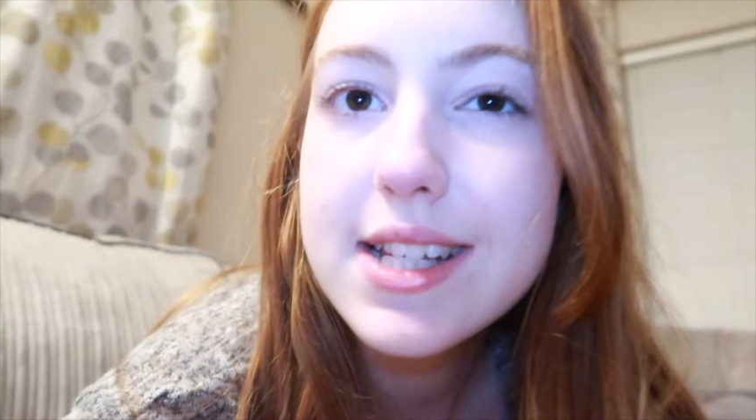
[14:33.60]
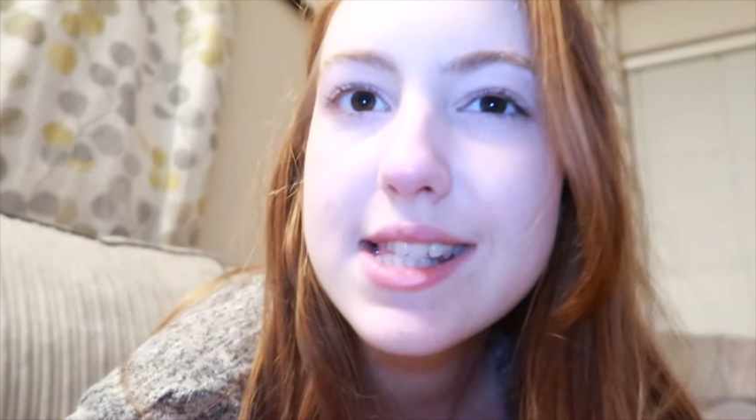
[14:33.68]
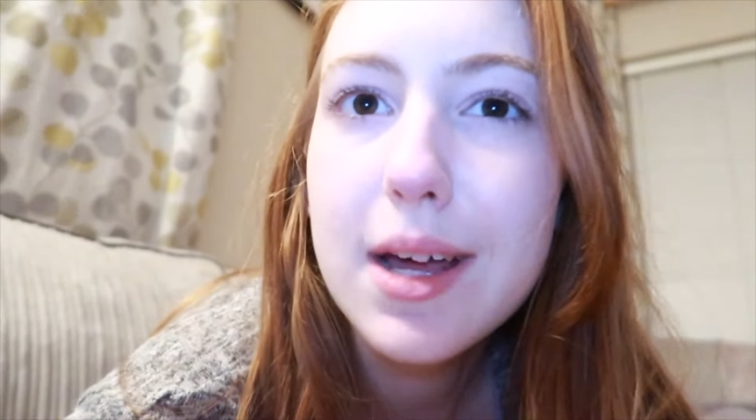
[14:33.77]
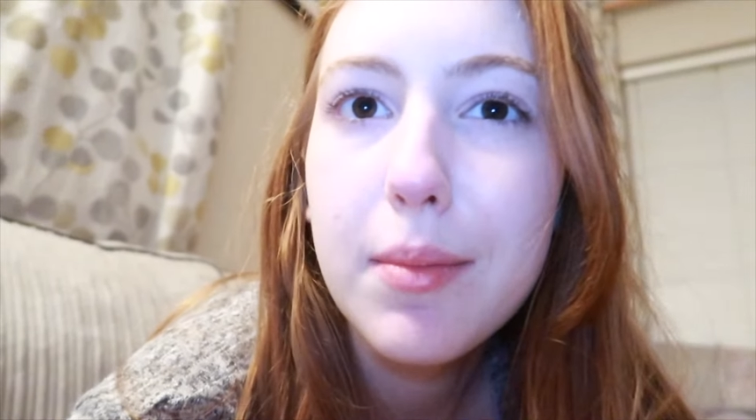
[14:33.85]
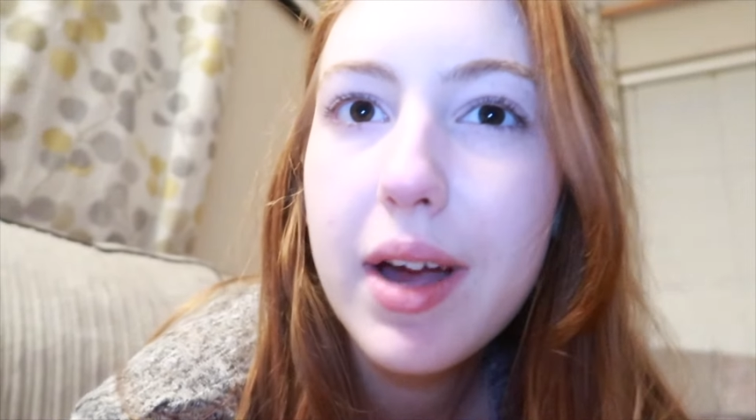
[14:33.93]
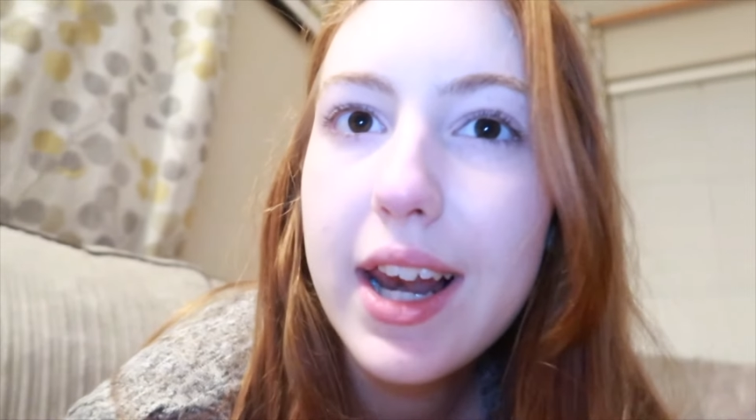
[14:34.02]

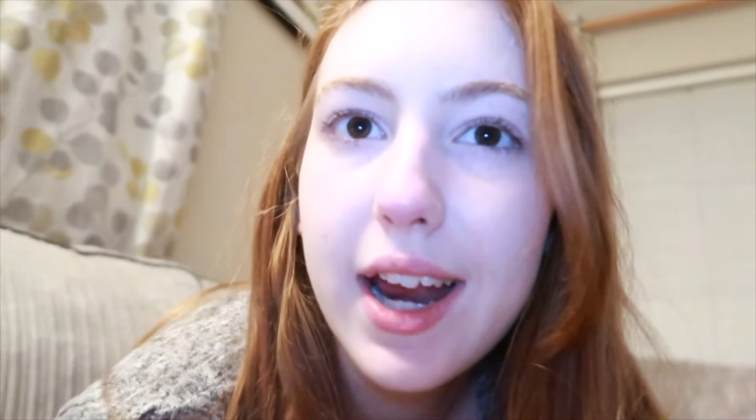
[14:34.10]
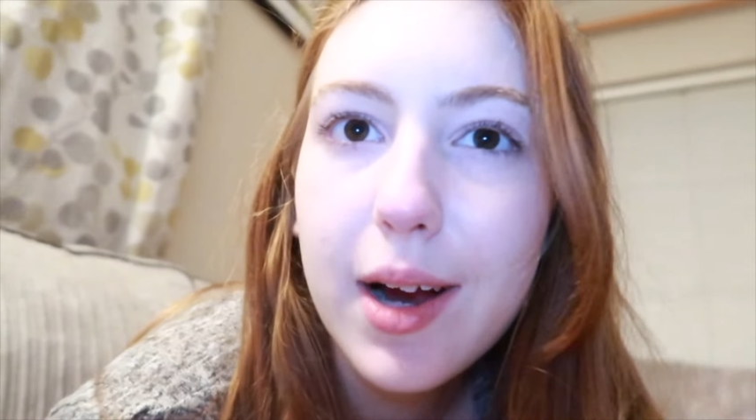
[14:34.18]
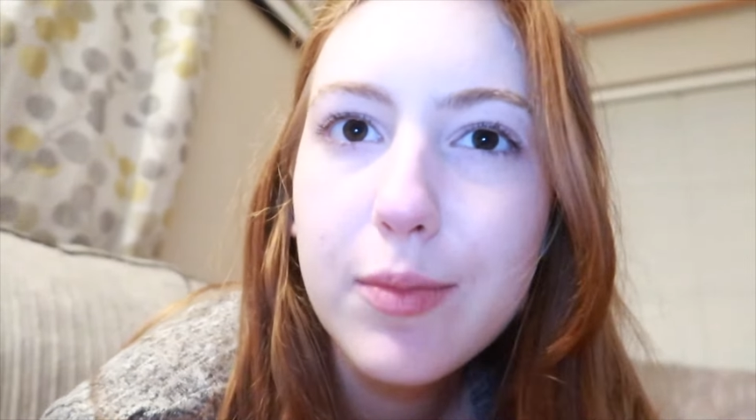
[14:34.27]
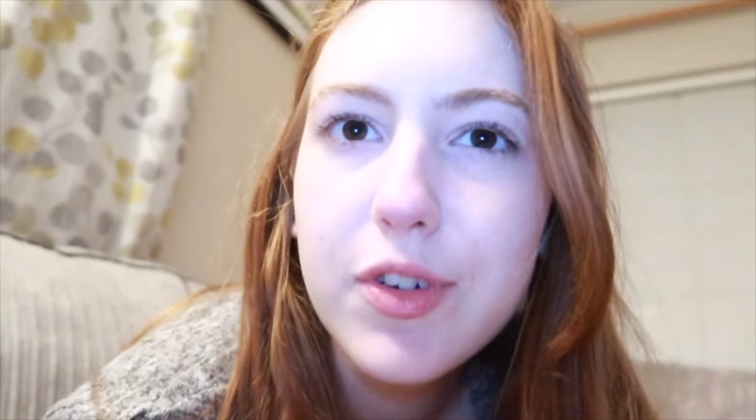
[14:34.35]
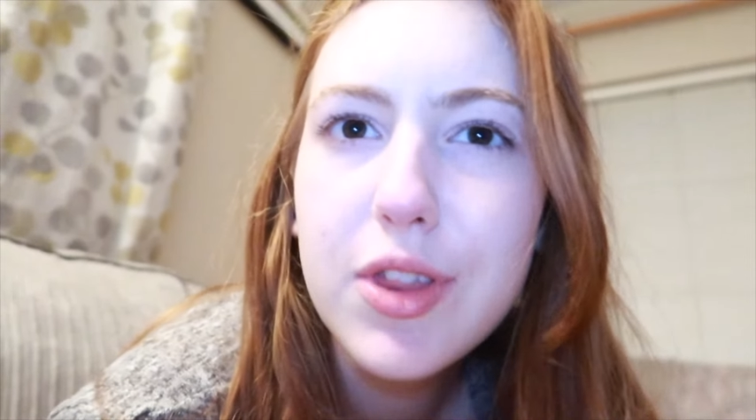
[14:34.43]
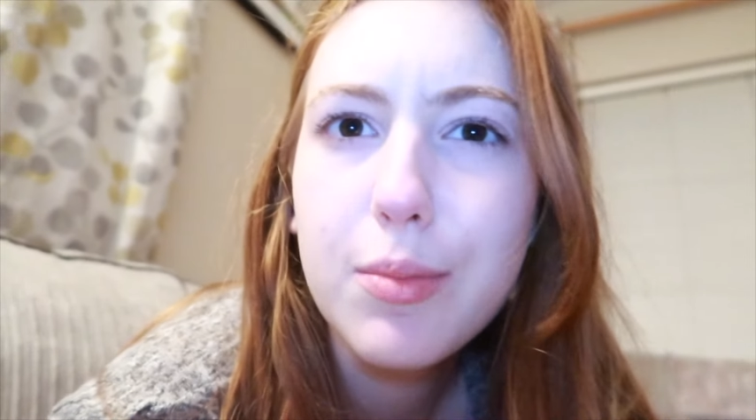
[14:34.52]
set my
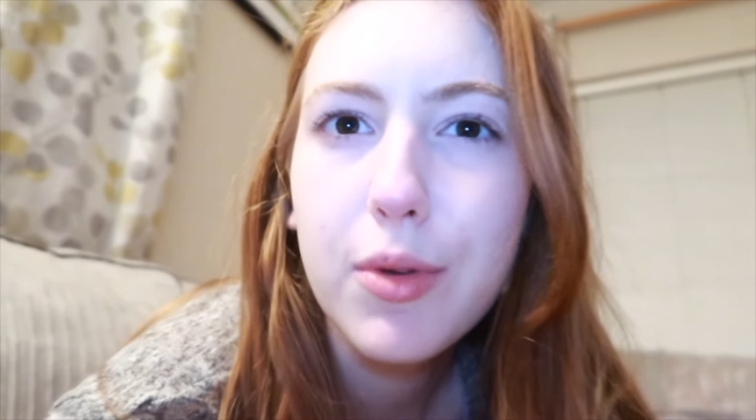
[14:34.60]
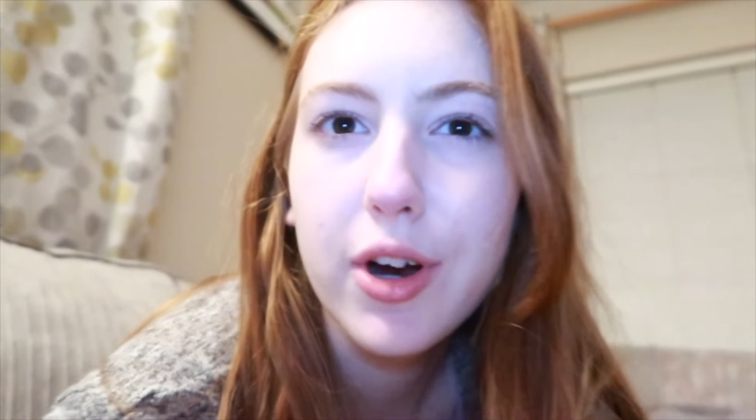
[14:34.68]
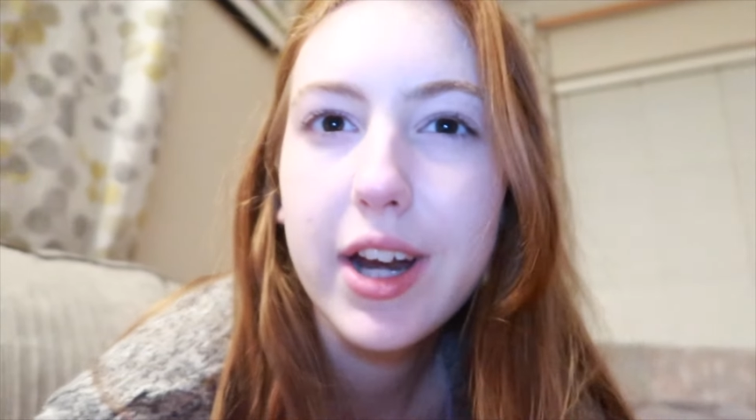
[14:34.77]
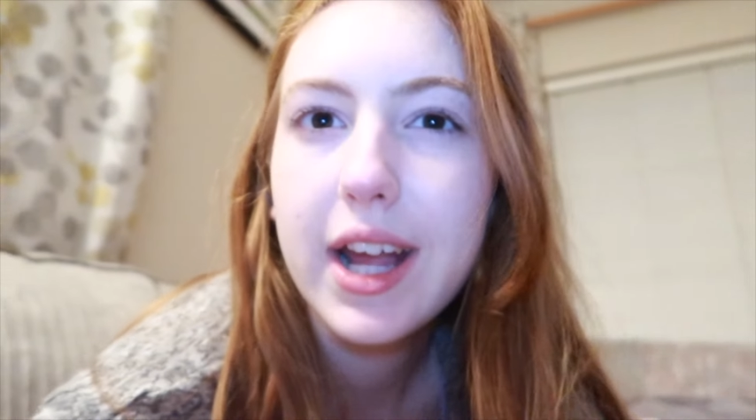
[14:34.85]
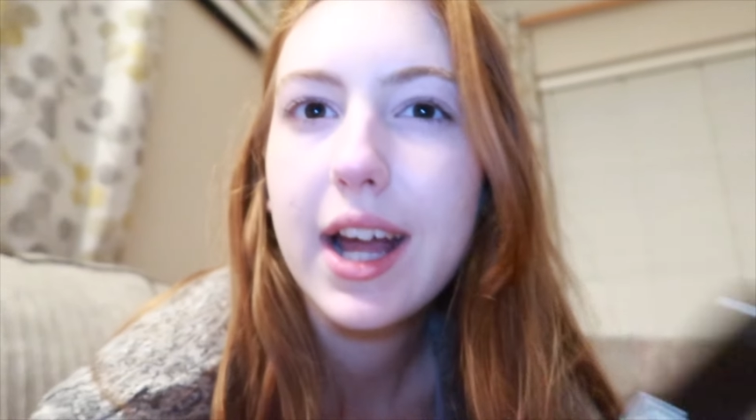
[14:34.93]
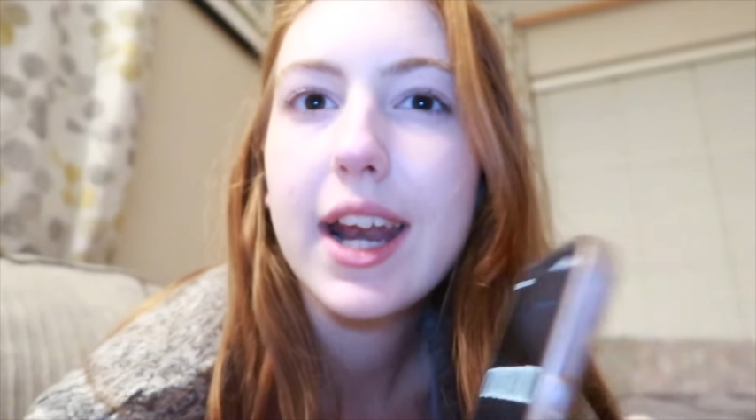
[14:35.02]
alarm for the morning